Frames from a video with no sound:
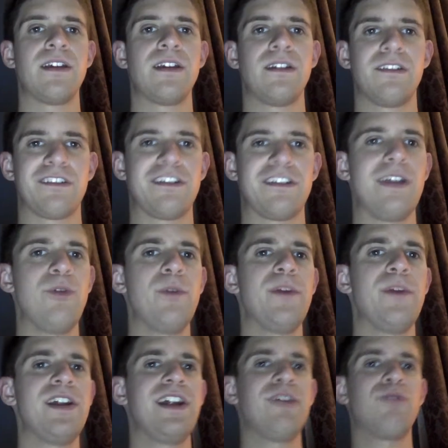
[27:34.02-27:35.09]
So then when
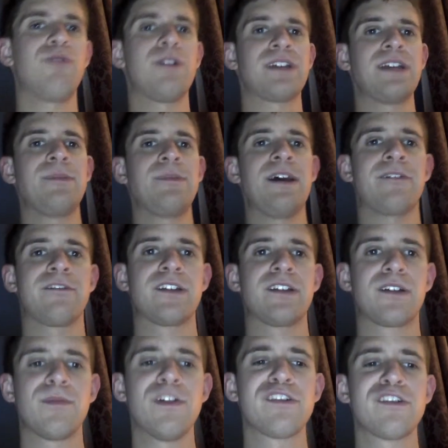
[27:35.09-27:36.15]
Monday Night Raw came back from the
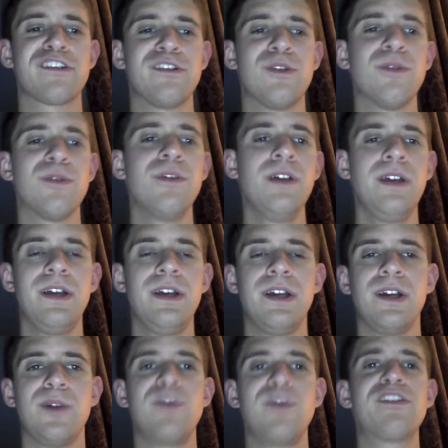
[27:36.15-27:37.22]
commercial,
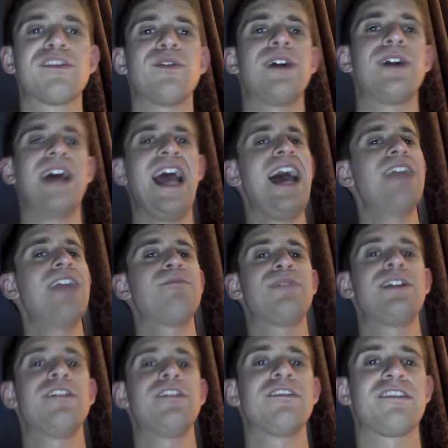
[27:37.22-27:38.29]
we saw Adam
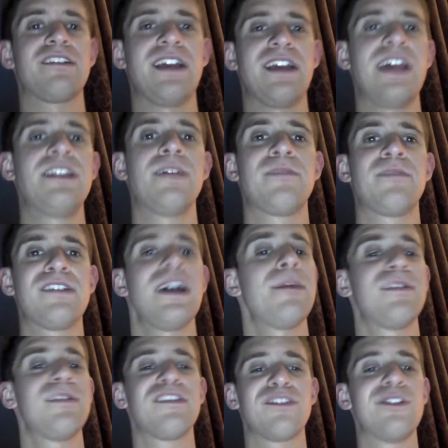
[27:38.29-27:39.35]
Pearce end up
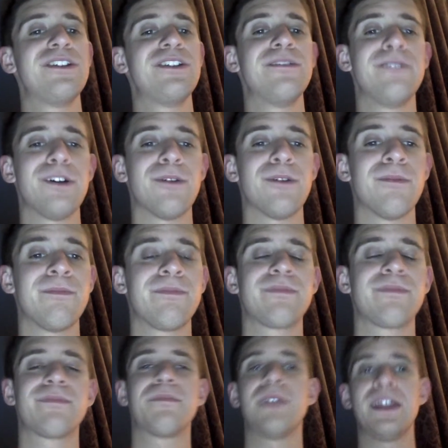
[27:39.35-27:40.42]
stopping Sonya Deville
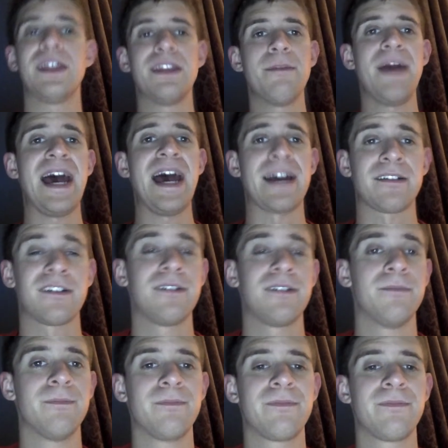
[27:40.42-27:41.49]
in the back.
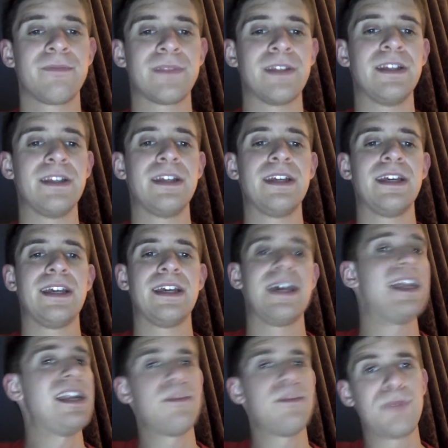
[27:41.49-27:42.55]

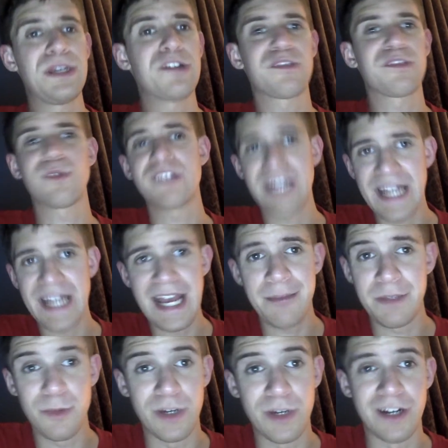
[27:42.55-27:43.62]
And Adam Pearce was not
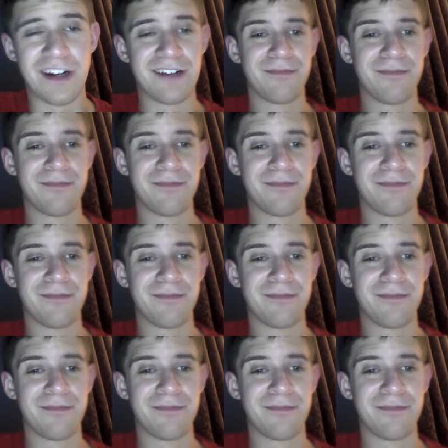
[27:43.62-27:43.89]
happy with her.